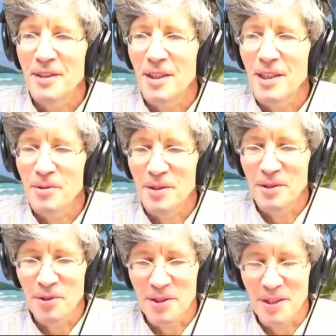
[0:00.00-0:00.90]
Yeah, I was
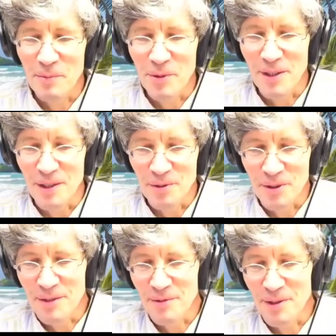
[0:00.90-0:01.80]
interested in one of those
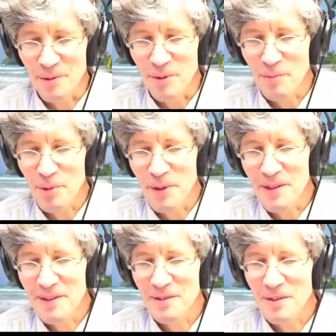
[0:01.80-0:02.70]
even at one point.
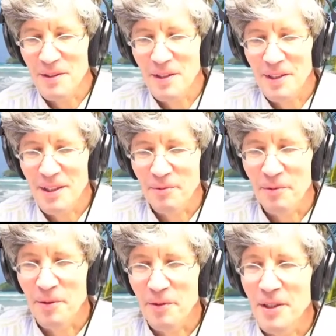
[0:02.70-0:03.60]
I was like, yeah, for
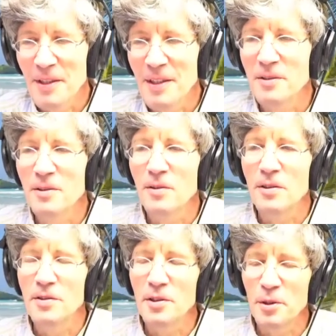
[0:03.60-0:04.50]

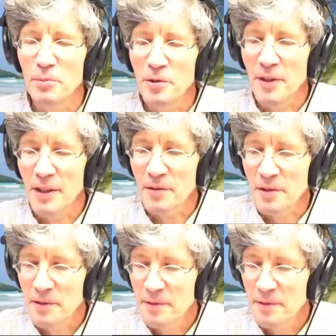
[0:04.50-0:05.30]
$15,000 you can move a house.